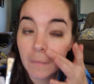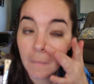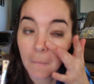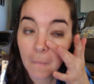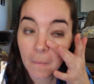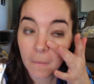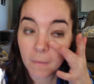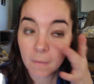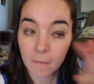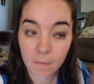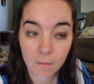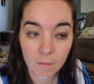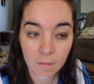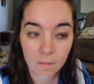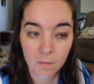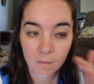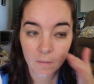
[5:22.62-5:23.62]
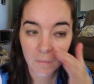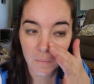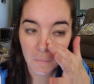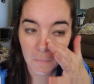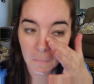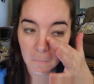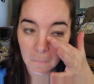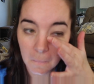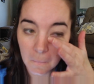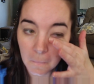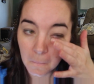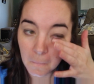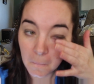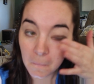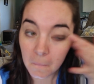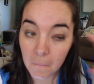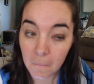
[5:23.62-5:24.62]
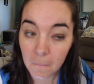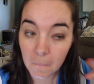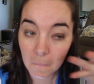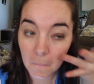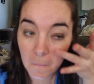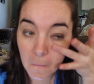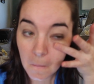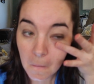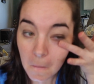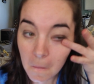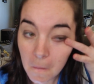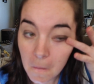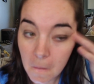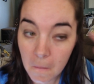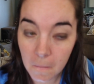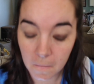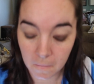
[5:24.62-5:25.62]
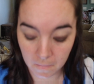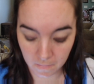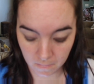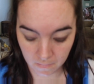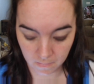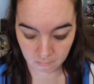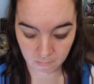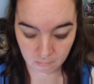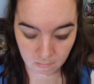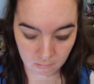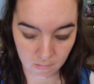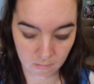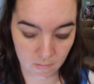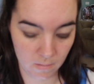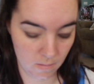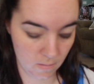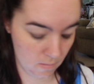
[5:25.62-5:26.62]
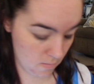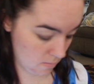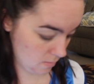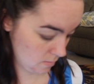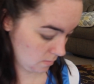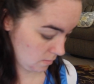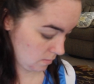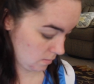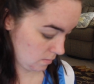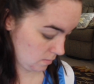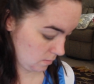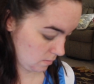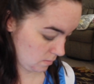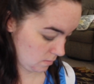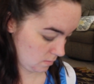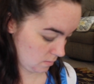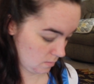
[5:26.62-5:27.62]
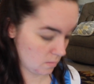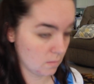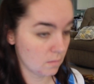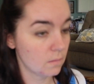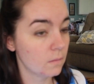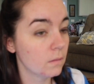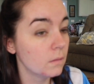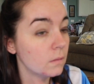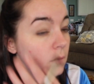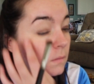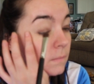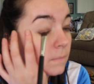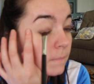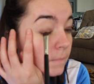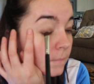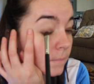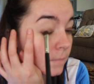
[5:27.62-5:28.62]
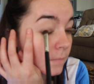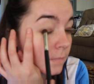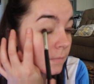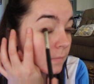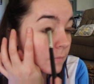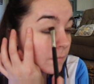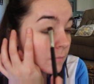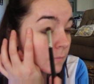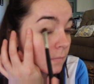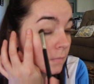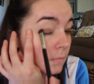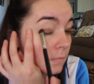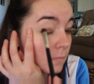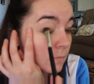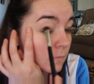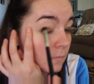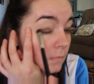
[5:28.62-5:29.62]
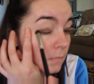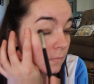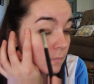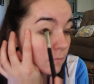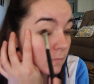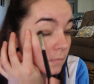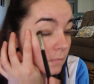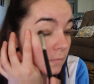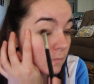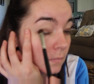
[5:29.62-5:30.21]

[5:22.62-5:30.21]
(silence)